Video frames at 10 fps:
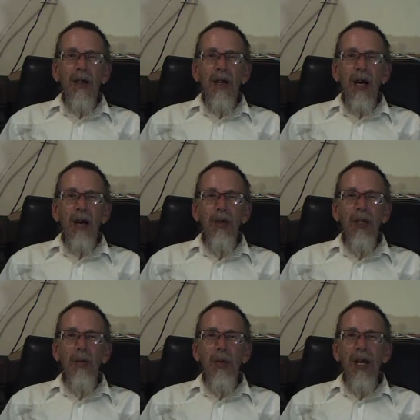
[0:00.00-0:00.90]
I'm a little
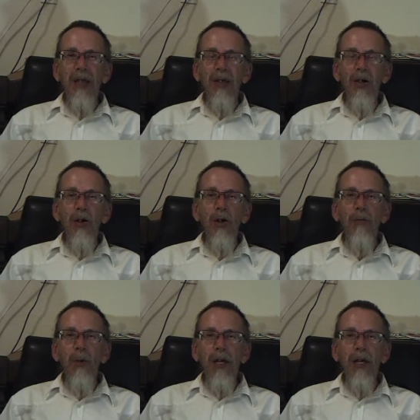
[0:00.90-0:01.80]
behind the curve
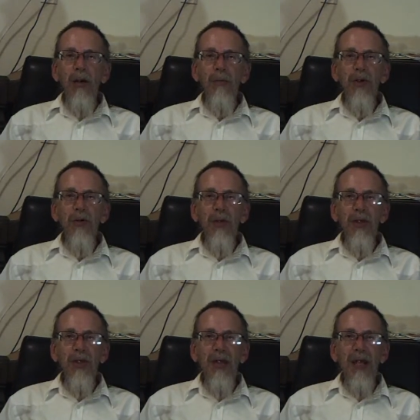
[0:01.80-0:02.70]
when it comes to
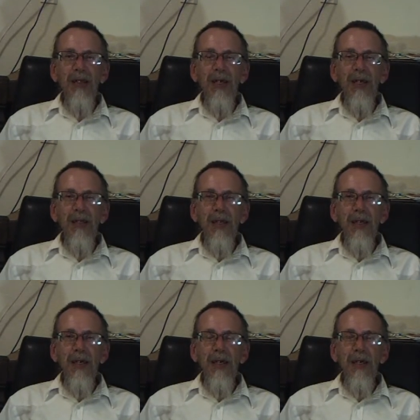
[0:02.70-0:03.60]
understanding
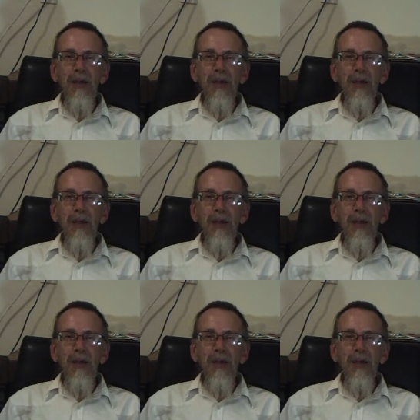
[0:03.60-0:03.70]
the